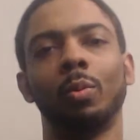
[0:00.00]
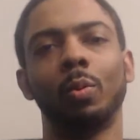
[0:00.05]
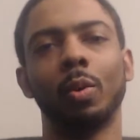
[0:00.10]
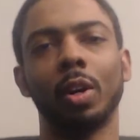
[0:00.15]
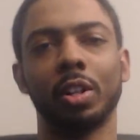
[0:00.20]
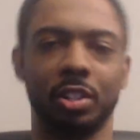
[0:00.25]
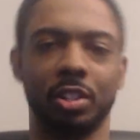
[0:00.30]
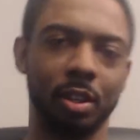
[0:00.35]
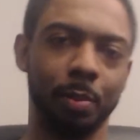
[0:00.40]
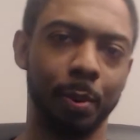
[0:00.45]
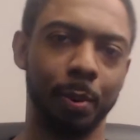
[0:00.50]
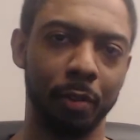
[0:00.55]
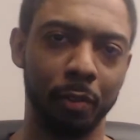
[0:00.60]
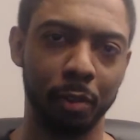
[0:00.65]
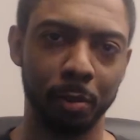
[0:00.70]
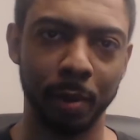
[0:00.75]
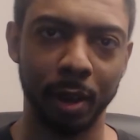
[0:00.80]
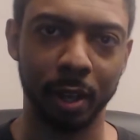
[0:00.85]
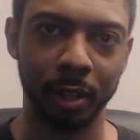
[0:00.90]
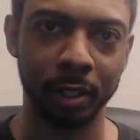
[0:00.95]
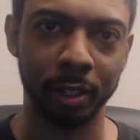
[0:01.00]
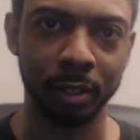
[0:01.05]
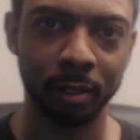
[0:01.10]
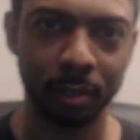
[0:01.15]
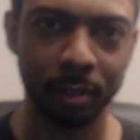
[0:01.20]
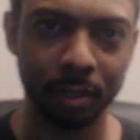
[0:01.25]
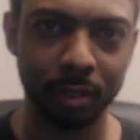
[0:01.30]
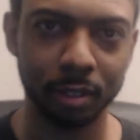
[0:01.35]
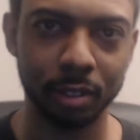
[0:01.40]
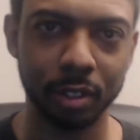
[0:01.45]
What's up, everybody?
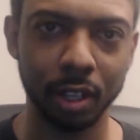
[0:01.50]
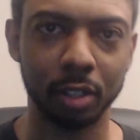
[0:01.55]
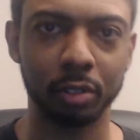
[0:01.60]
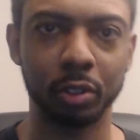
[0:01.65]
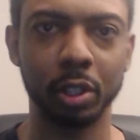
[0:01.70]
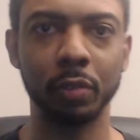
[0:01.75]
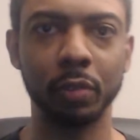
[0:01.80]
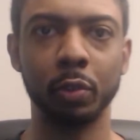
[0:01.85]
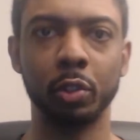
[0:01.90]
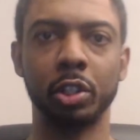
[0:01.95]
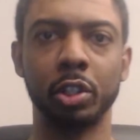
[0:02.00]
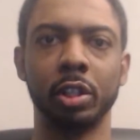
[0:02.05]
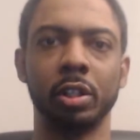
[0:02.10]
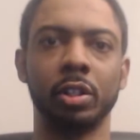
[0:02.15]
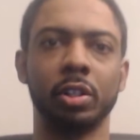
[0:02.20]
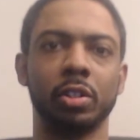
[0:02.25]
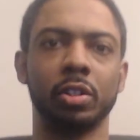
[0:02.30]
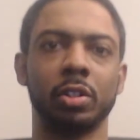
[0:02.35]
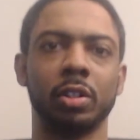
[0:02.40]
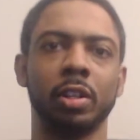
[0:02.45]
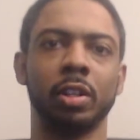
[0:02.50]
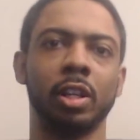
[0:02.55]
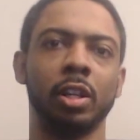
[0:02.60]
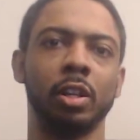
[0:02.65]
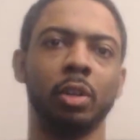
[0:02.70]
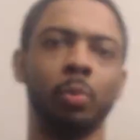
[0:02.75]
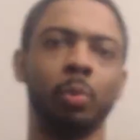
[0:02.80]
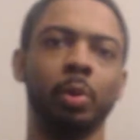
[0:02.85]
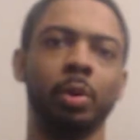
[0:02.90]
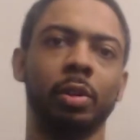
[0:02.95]
Dr. Evil Genius
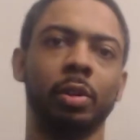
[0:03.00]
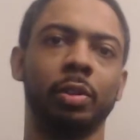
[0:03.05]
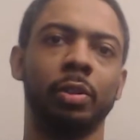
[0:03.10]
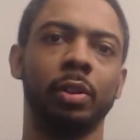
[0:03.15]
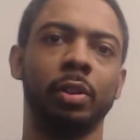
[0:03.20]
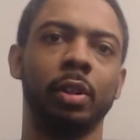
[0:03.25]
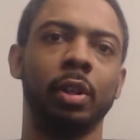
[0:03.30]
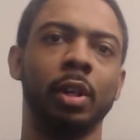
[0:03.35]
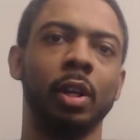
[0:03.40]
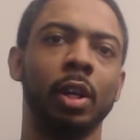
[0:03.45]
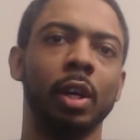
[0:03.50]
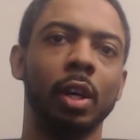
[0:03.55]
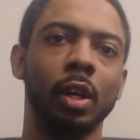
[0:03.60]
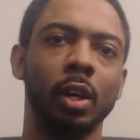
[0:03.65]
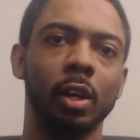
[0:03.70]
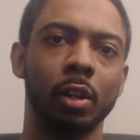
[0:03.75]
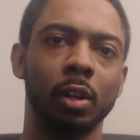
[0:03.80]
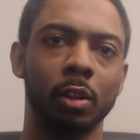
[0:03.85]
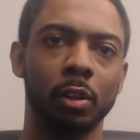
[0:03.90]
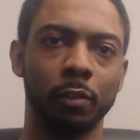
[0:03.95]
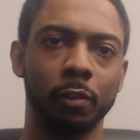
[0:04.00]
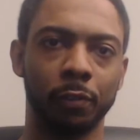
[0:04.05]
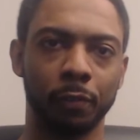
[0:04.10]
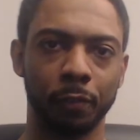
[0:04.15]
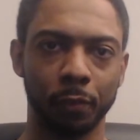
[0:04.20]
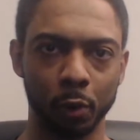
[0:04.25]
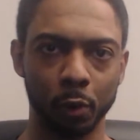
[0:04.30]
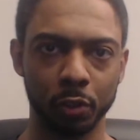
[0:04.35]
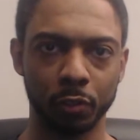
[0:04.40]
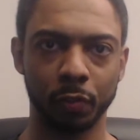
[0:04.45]
here with the
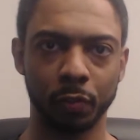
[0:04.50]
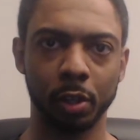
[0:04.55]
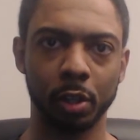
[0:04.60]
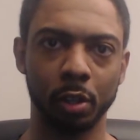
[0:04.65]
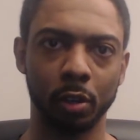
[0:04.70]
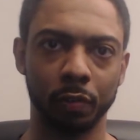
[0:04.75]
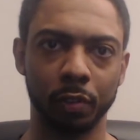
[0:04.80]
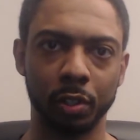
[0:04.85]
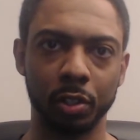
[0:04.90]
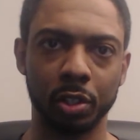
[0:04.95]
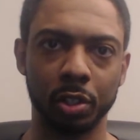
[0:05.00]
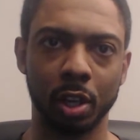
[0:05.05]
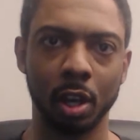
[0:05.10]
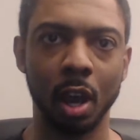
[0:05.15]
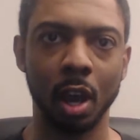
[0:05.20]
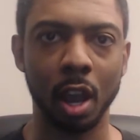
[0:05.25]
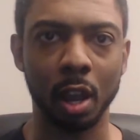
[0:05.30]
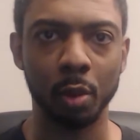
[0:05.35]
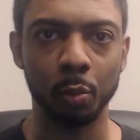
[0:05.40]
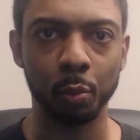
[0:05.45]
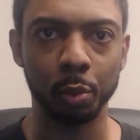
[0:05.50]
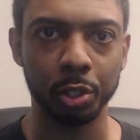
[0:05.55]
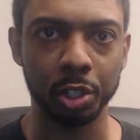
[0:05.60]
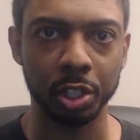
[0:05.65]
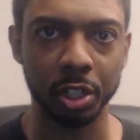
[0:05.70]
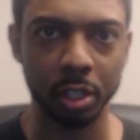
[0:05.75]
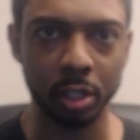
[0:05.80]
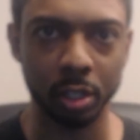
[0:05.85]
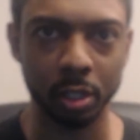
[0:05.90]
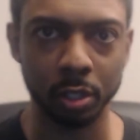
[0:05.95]
first video of this kind,
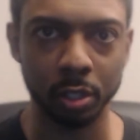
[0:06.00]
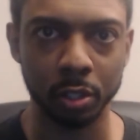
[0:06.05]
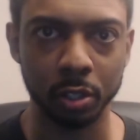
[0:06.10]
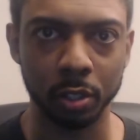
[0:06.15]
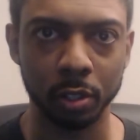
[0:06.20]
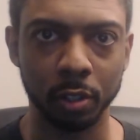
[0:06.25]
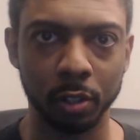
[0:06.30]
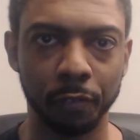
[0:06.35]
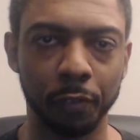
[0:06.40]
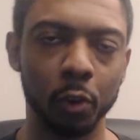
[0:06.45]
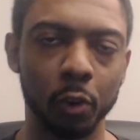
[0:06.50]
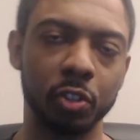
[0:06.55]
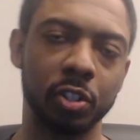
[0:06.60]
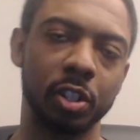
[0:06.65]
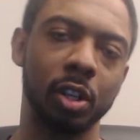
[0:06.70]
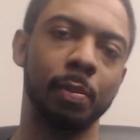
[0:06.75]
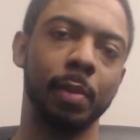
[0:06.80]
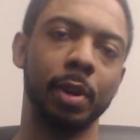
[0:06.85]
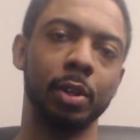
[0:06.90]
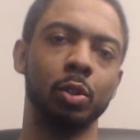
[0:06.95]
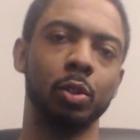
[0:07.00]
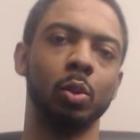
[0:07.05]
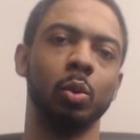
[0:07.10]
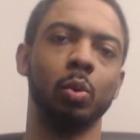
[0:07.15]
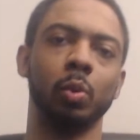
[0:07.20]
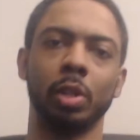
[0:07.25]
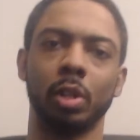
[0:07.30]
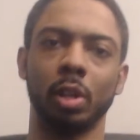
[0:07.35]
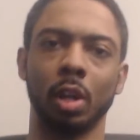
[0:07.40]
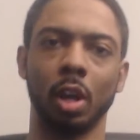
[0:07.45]
which is the first time I
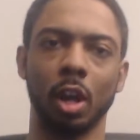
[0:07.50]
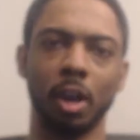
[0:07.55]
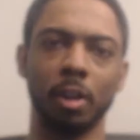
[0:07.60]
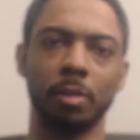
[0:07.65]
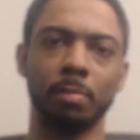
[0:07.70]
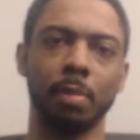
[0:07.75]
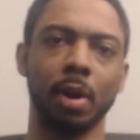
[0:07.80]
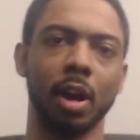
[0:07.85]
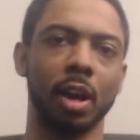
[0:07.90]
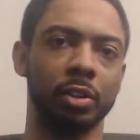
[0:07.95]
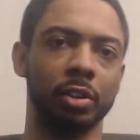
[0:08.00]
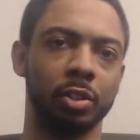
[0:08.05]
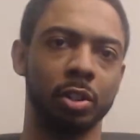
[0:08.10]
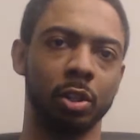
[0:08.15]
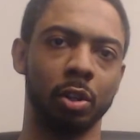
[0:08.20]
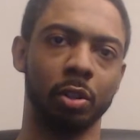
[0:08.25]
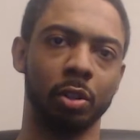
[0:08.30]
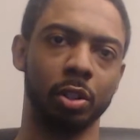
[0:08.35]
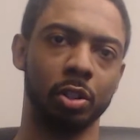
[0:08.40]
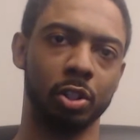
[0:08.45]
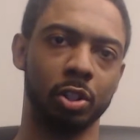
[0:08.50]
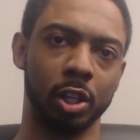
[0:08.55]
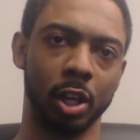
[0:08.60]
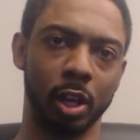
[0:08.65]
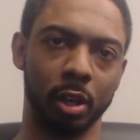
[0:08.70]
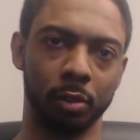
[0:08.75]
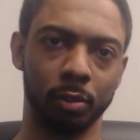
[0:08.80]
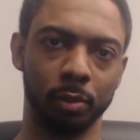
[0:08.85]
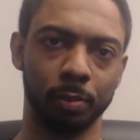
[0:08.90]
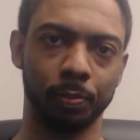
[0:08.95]
do an unboxing on this
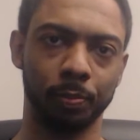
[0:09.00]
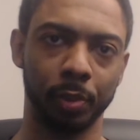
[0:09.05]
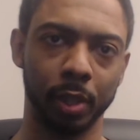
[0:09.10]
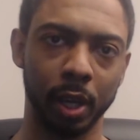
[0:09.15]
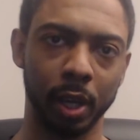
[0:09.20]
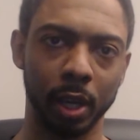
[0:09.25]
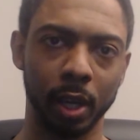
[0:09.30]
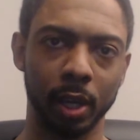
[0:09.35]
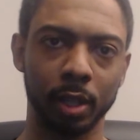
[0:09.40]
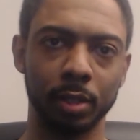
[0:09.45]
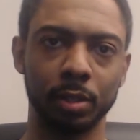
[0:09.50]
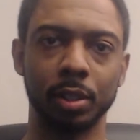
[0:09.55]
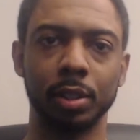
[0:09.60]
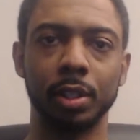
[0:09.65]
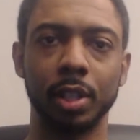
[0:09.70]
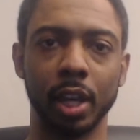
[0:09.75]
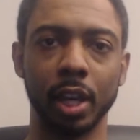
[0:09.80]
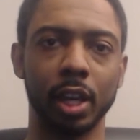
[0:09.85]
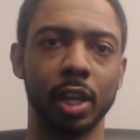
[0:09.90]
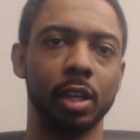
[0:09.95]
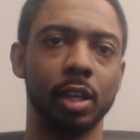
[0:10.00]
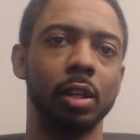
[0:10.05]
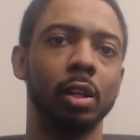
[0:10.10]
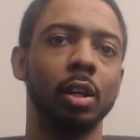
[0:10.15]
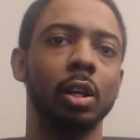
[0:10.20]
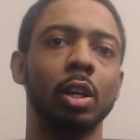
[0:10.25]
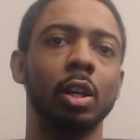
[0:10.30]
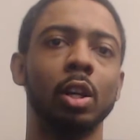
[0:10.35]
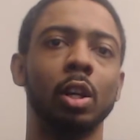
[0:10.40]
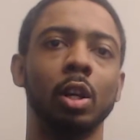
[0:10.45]
channel. And today
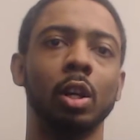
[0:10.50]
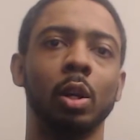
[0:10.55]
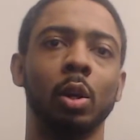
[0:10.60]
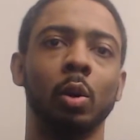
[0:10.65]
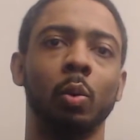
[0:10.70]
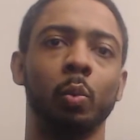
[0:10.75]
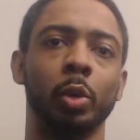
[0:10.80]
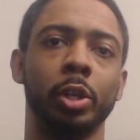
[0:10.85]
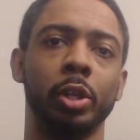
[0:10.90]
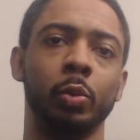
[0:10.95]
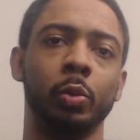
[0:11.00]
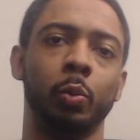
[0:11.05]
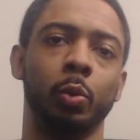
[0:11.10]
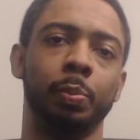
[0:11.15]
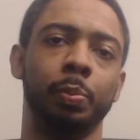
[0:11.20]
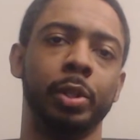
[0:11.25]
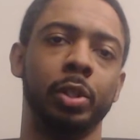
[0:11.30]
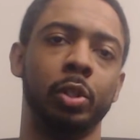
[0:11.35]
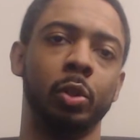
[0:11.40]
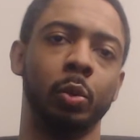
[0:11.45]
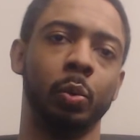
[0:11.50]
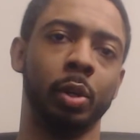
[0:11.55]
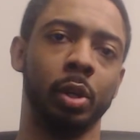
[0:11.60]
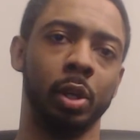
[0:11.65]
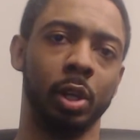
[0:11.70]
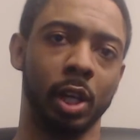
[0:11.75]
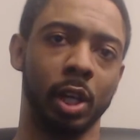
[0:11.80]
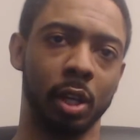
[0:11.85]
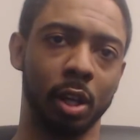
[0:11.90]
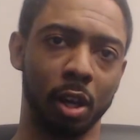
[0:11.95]
we will be
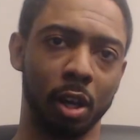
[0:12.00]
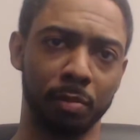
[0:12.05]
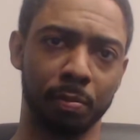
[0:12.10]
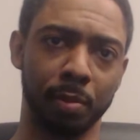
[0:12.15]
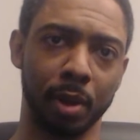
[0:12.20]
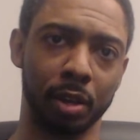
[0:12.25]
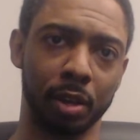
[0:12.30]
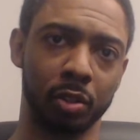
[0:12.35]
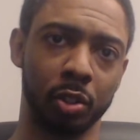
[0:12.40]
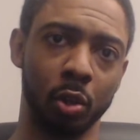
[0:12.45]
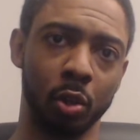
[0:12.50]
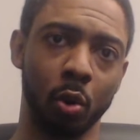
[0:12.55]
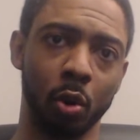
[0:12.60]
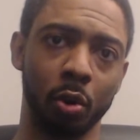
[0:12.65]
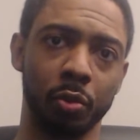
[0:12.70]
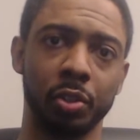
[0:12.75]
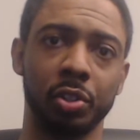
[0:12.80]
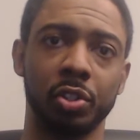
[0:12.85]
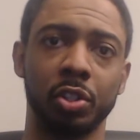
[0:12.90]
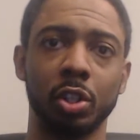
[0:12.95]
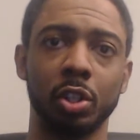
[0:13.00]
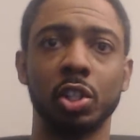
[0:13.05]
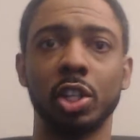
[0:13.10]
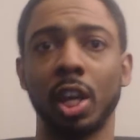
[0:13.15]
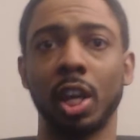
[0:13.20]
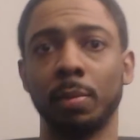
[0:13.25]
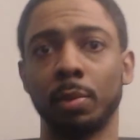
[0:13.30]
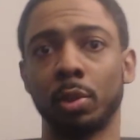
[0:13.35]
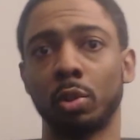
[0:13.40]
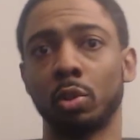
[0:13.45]
doing an unboxing on the Cinch
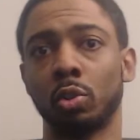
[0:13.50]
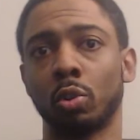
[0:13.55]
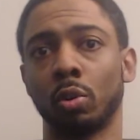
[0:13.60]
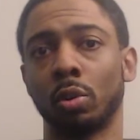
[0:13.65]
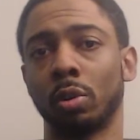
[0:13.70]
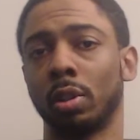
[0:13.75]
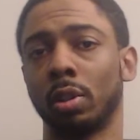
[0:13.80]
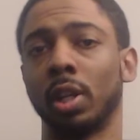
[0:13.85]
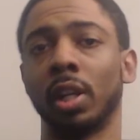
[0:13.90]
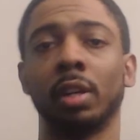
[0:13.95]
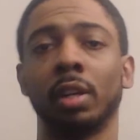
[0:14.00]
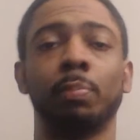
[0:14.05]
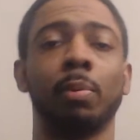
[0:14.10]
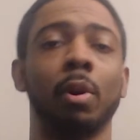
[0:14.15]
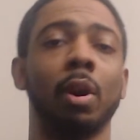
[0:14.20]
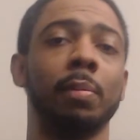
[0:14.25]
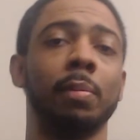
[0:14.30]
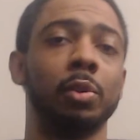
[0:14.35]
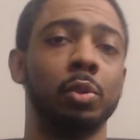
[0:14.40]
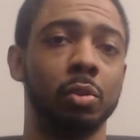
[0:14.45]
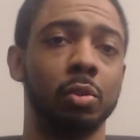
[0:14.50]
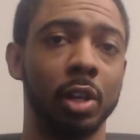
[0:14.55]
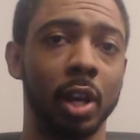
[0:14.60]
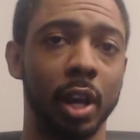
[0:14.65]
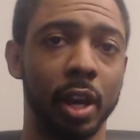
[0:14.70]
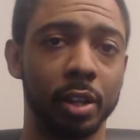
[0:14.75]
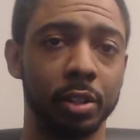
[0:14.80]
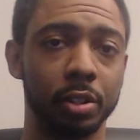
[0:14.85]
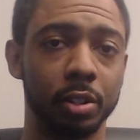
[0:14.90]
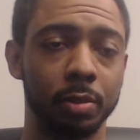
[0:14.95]
gaming controller that I promised you
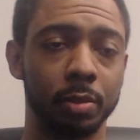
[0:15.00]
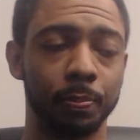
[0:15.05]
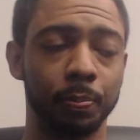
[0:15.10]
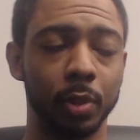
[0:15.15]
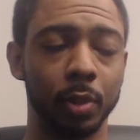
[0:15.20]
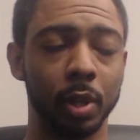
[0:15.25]
guys.